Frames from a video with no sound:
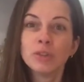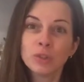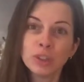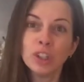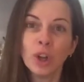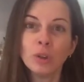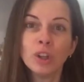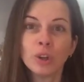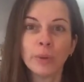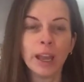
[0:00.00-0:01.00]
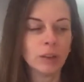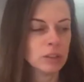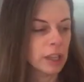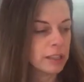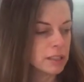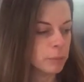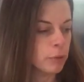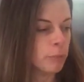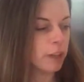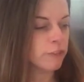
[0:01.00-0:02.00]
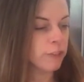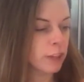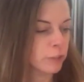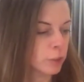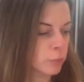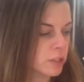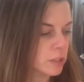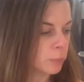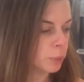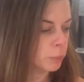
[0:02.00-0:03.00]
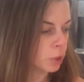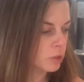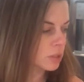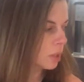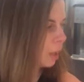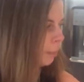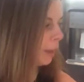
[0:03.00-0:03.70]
You know, look around. Like some of my favorite recipe books, my